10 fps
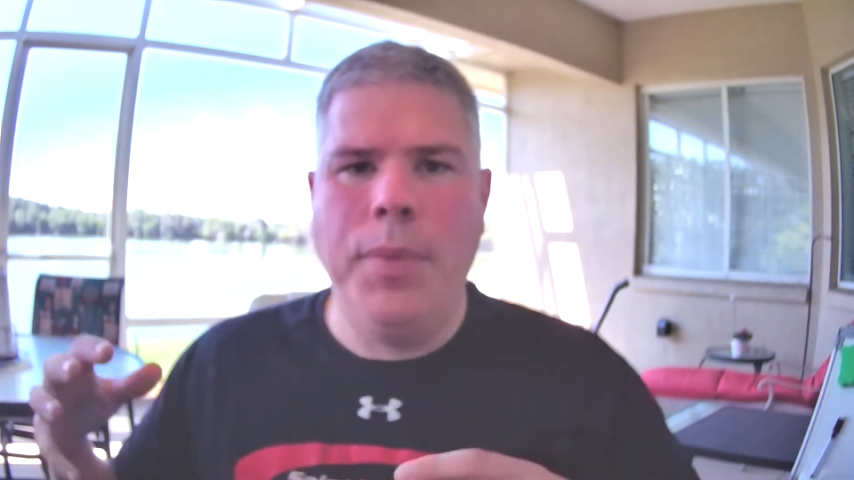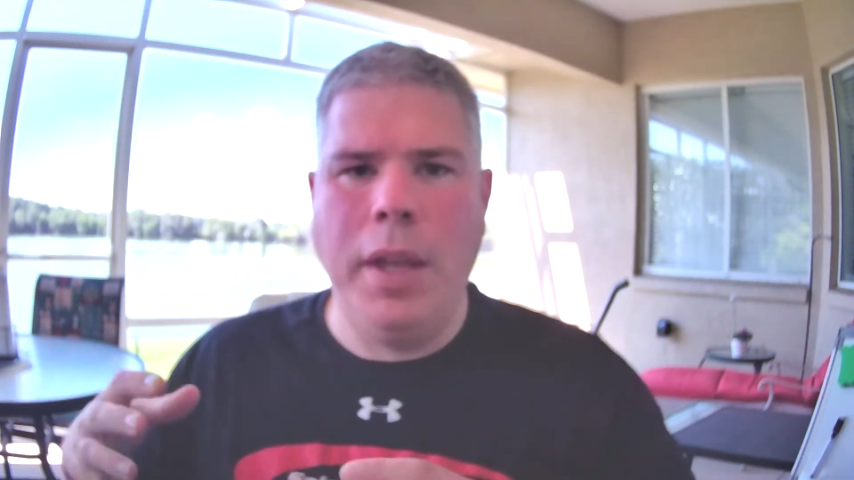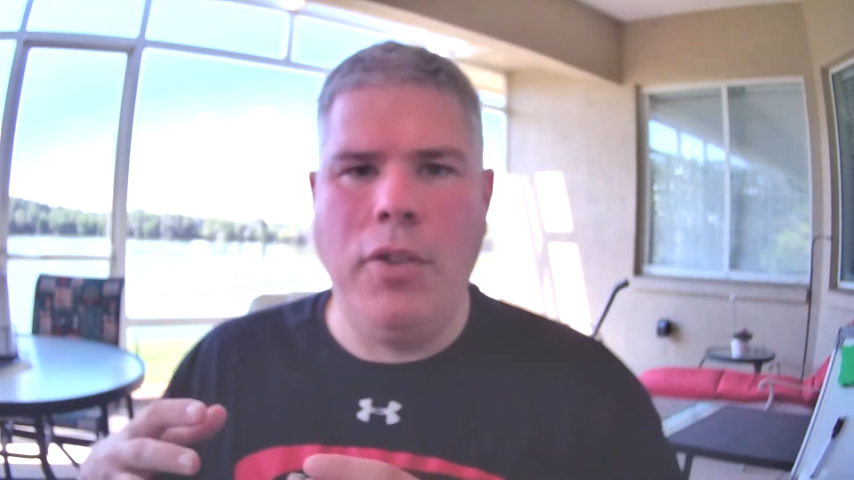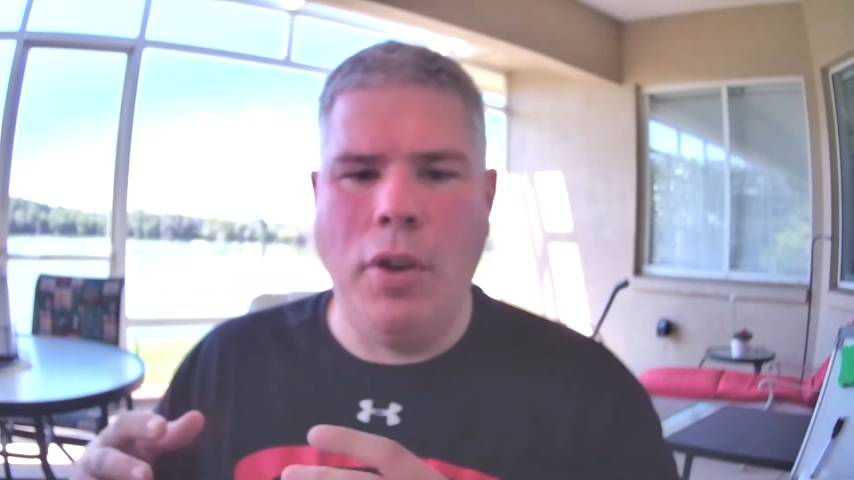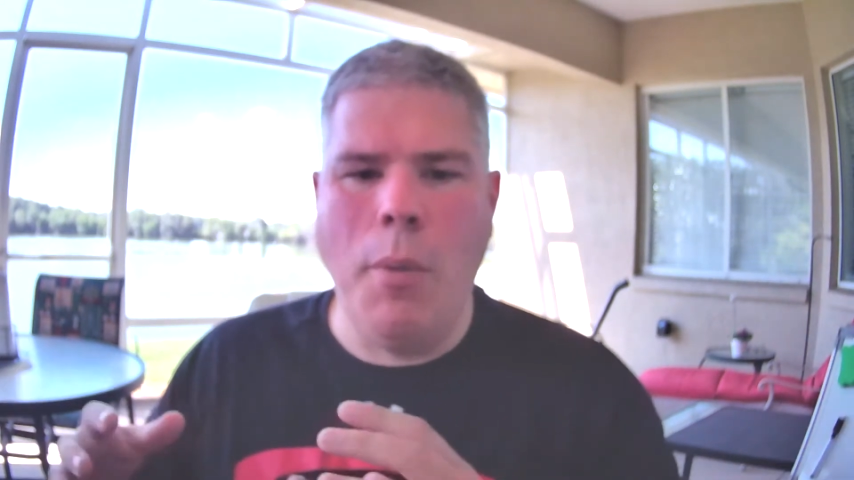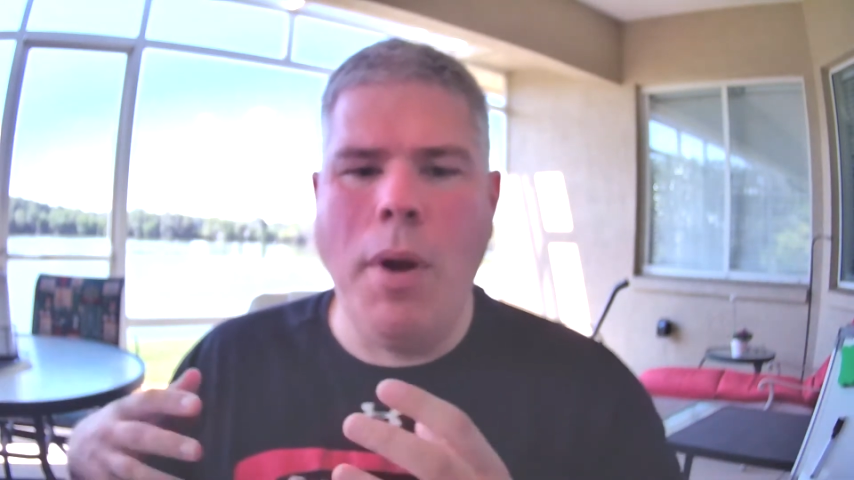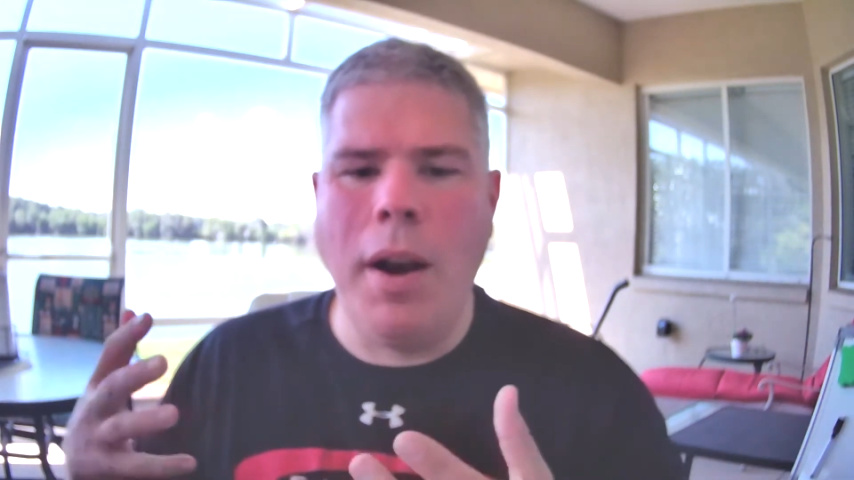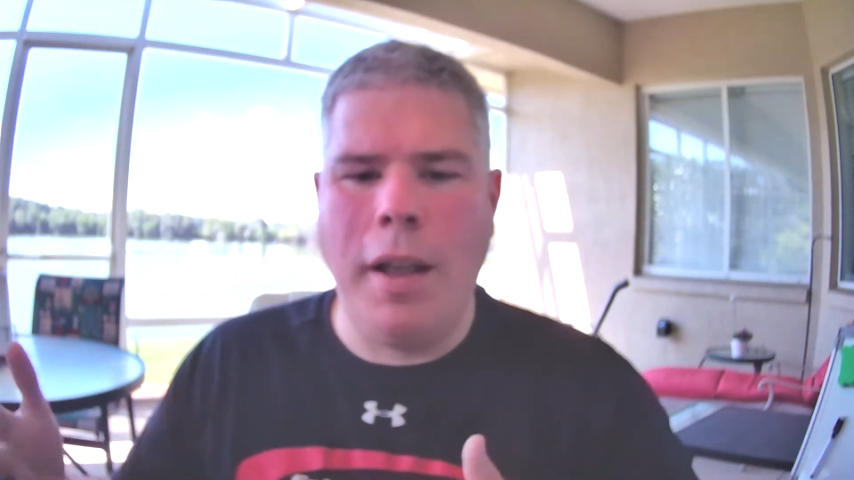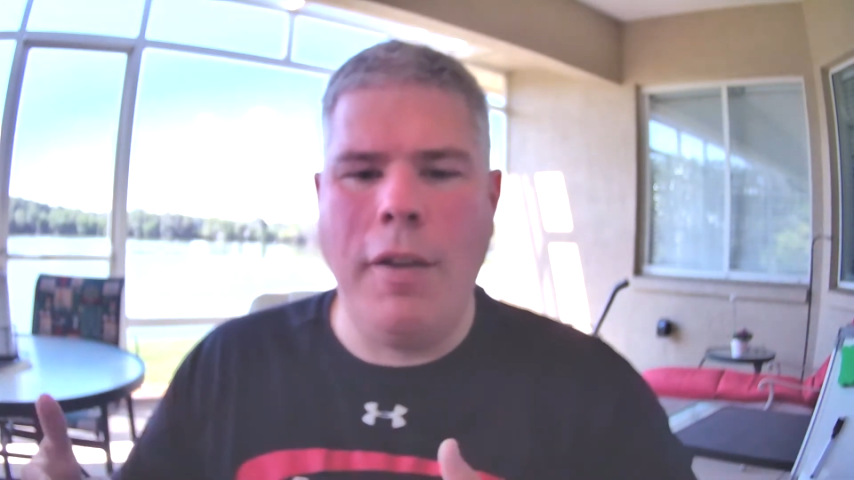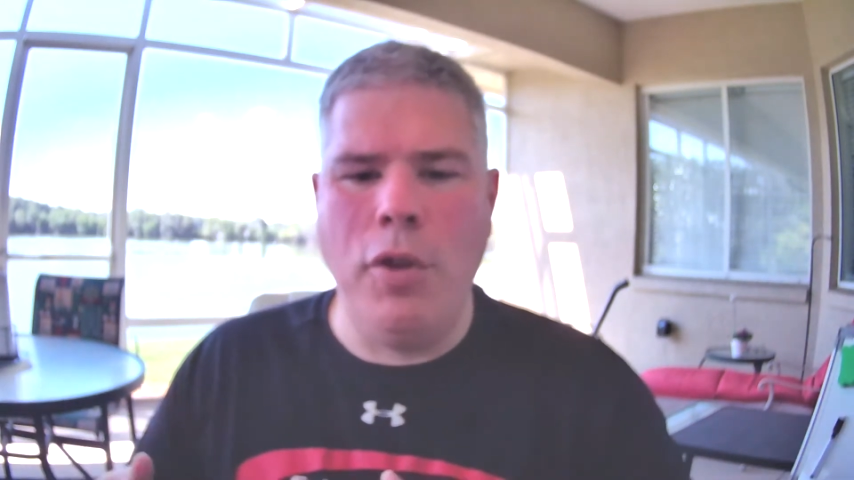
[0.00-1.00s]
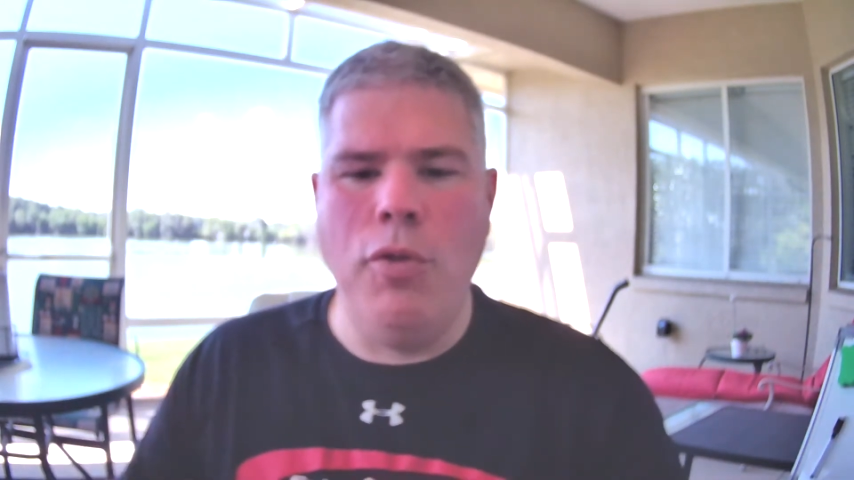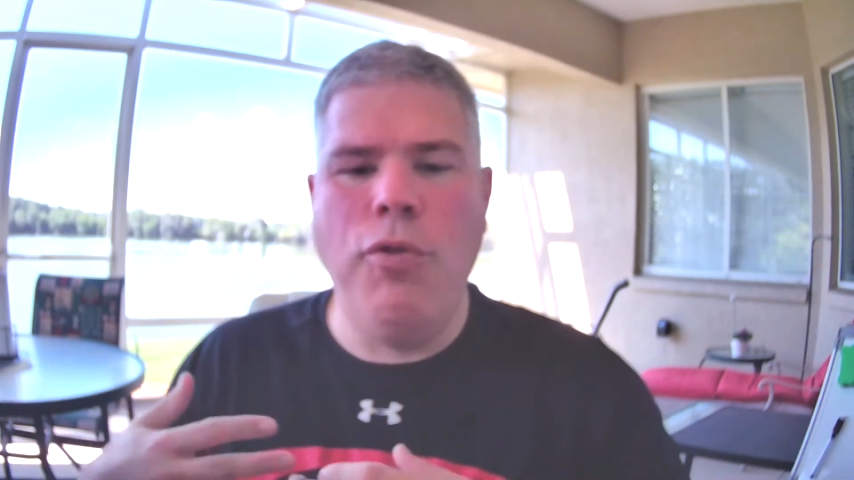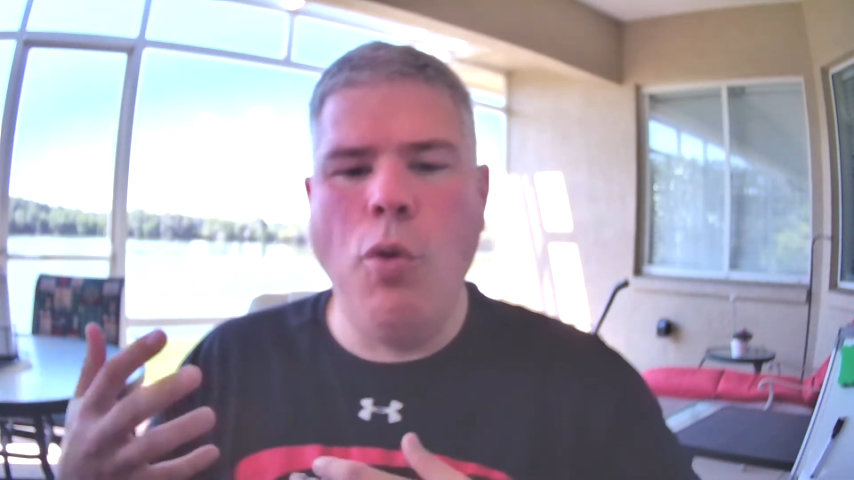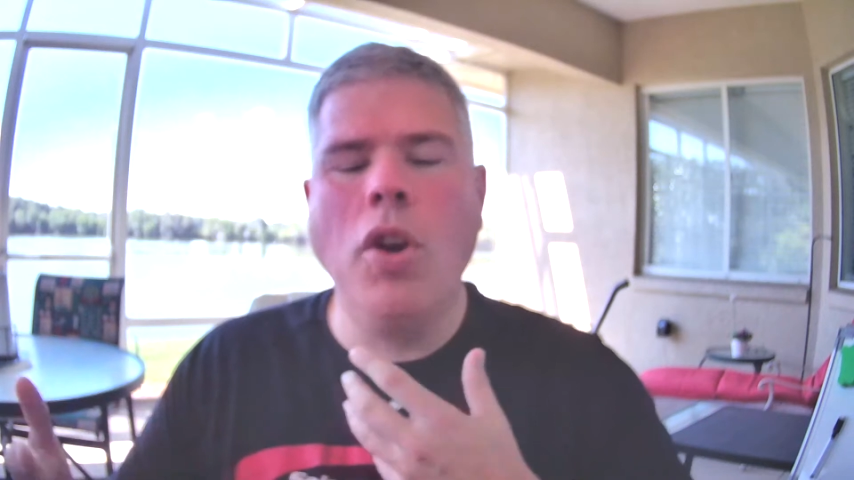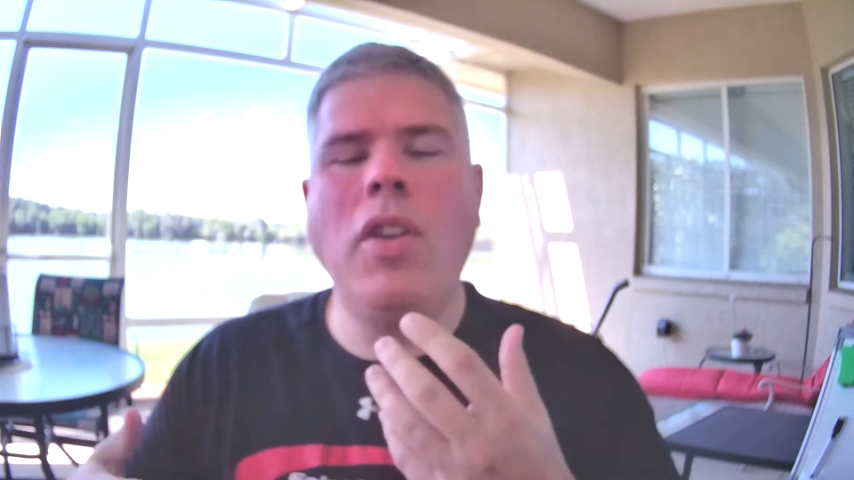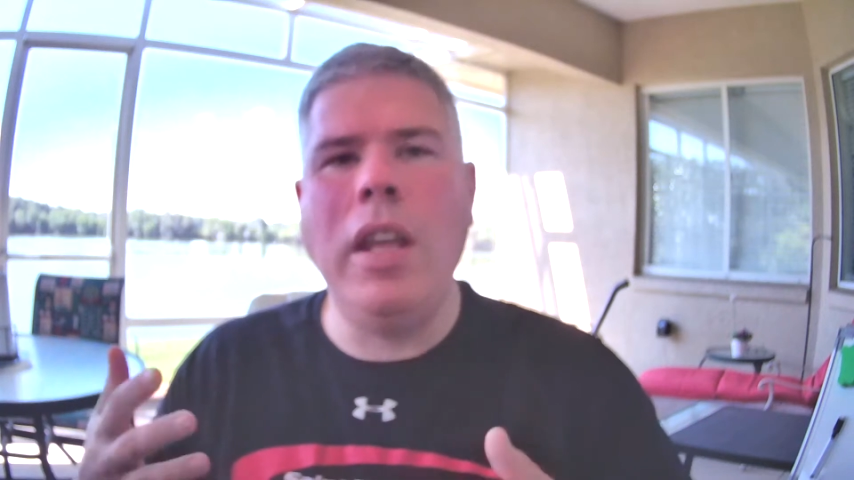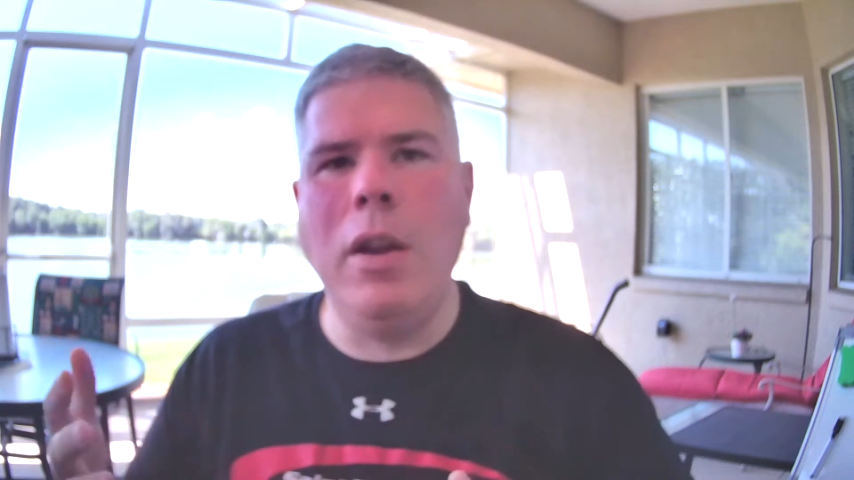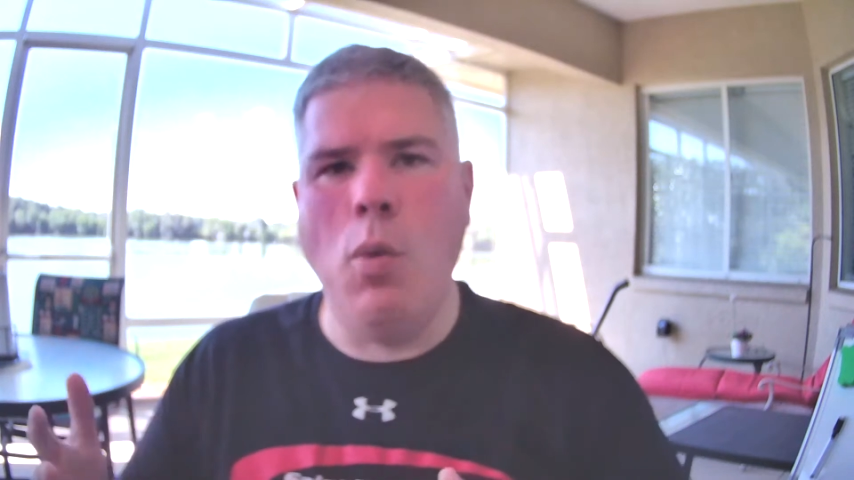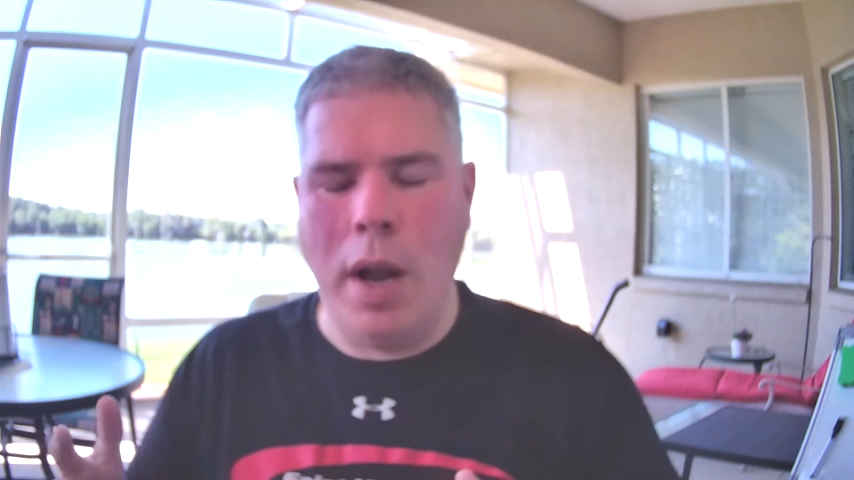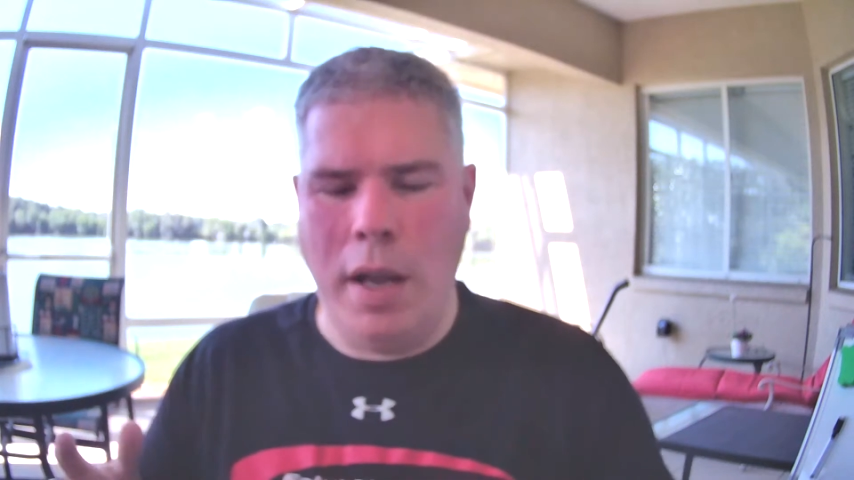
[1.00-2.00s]
And so I want to give you
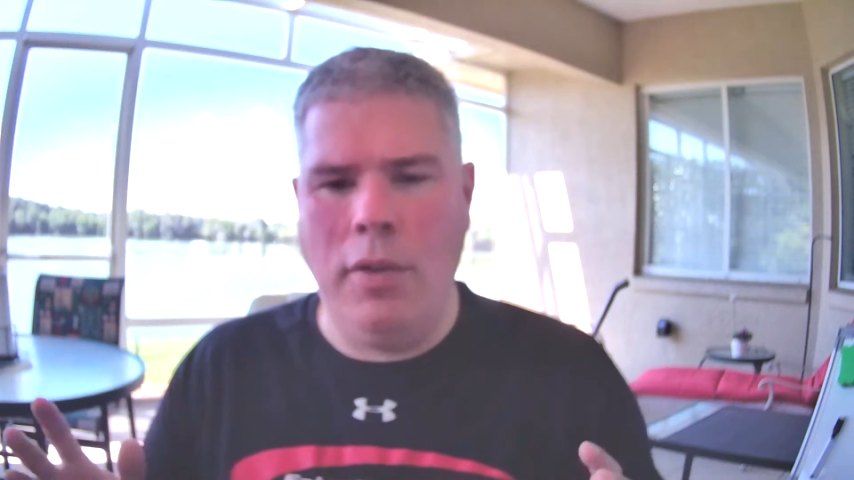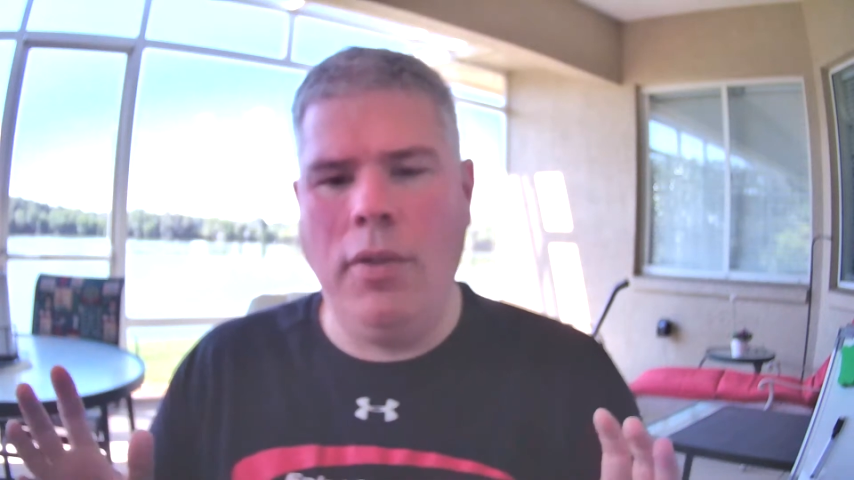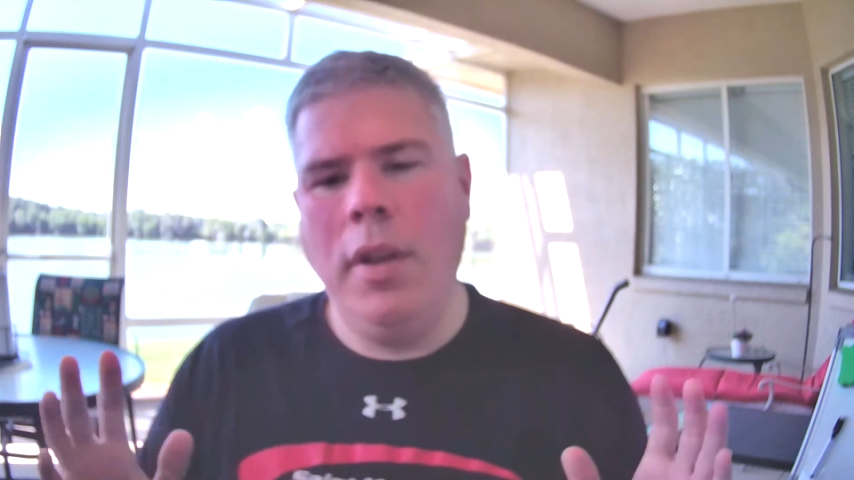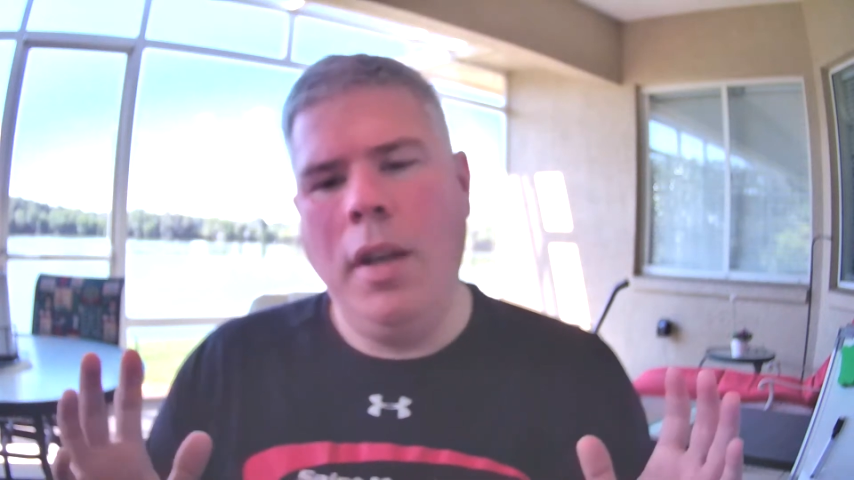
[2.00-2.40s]
14 ways